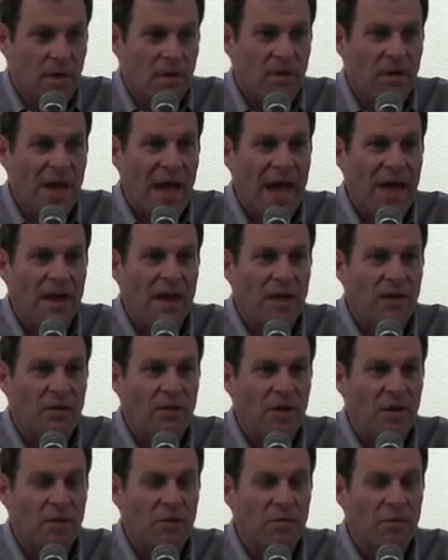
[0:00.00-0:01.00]
That
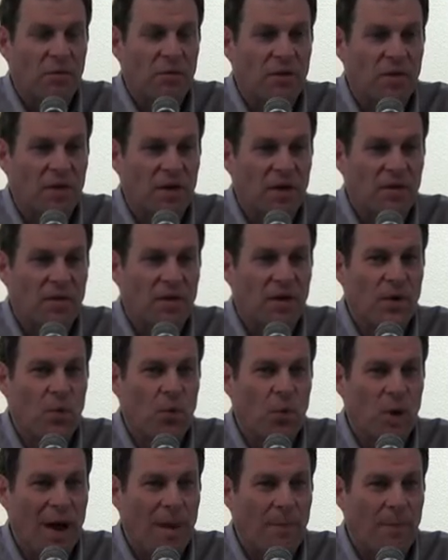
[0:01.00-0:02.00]
is a
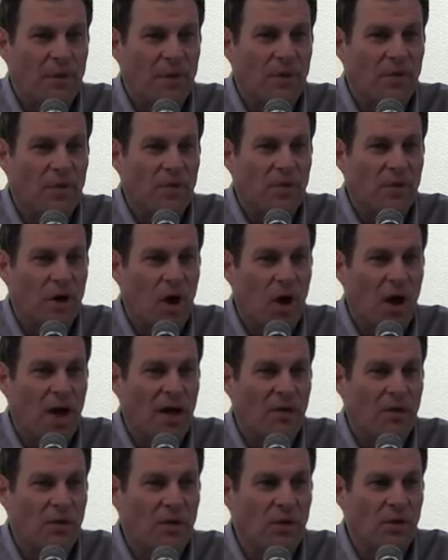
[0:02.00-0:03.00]
specific weapon
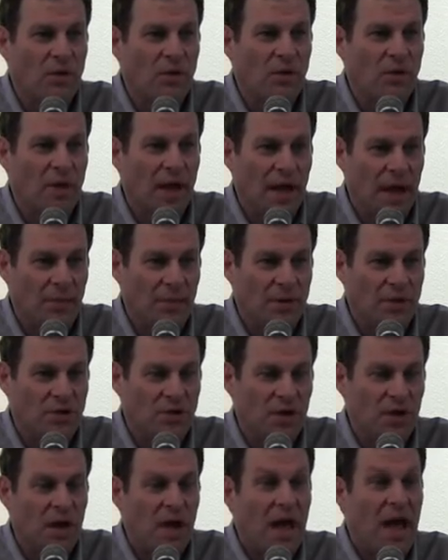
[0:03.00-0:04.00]
designed to do
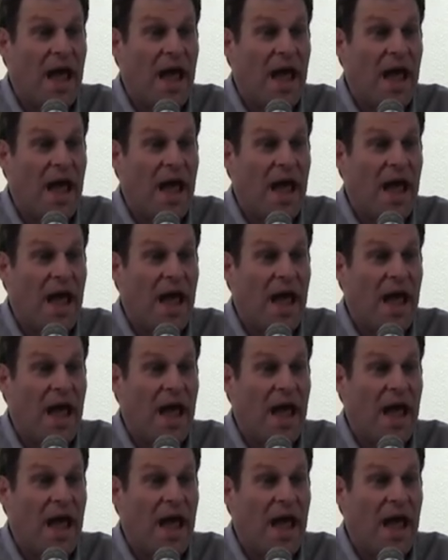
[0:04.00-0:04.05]
damage,